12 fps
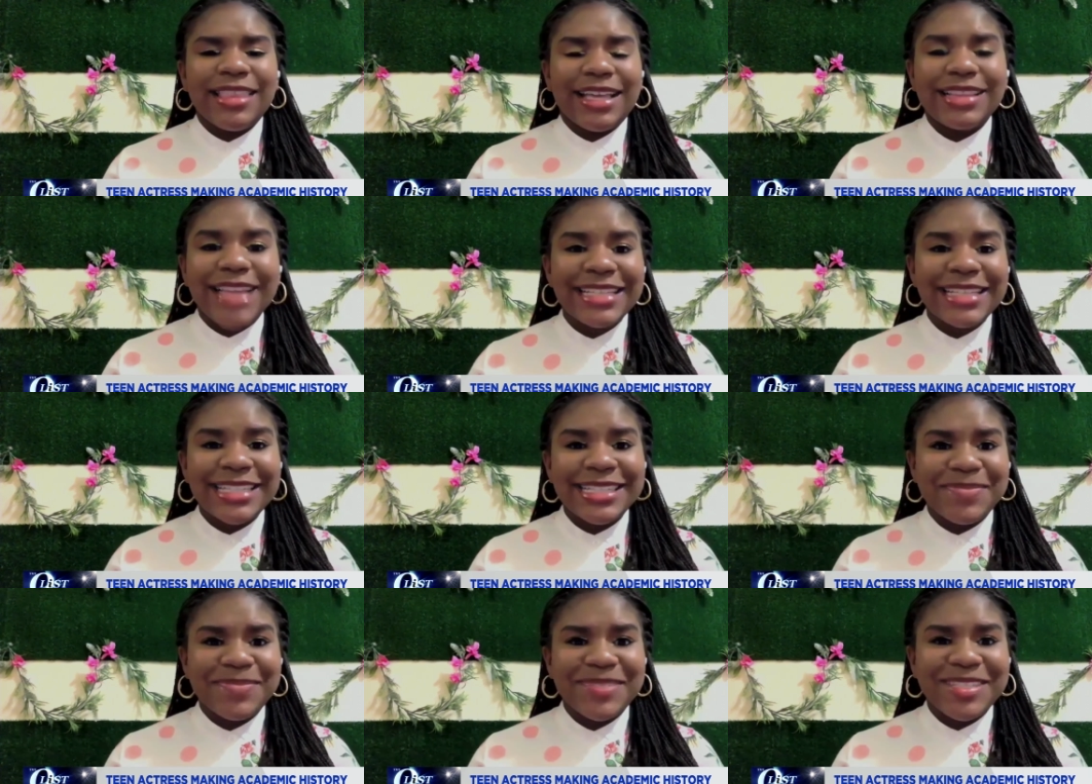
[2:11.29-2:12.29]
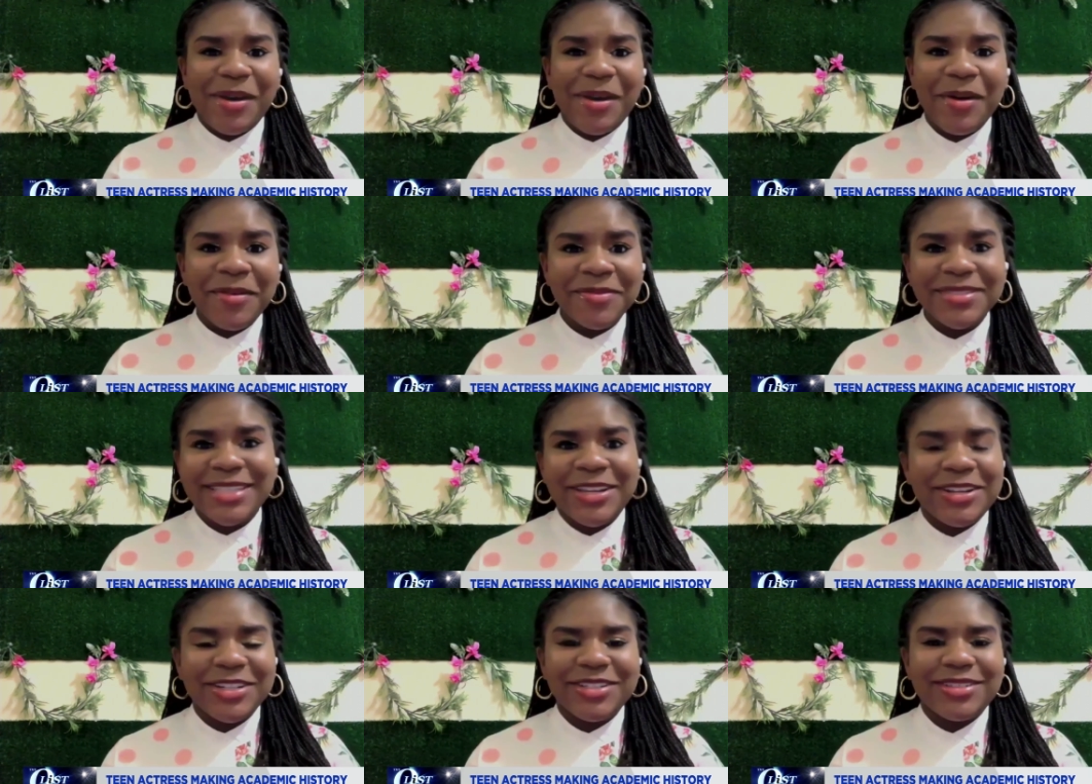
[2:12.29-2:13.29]
the classes themselves,
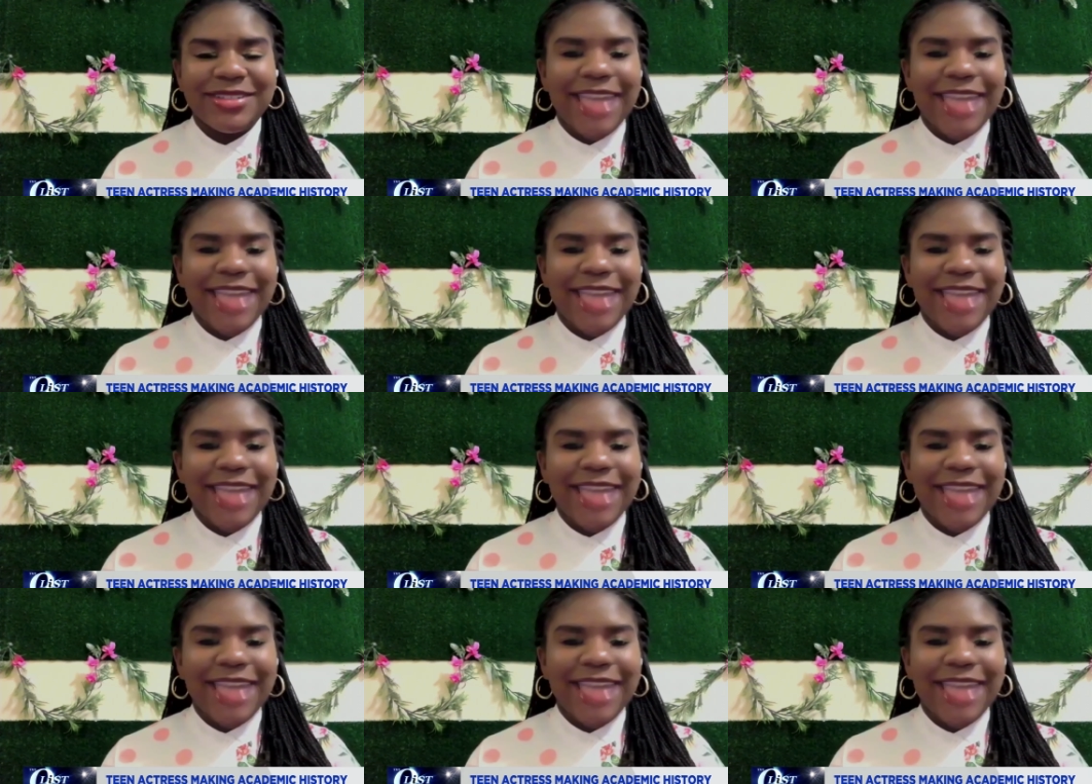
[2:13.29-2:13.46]
they're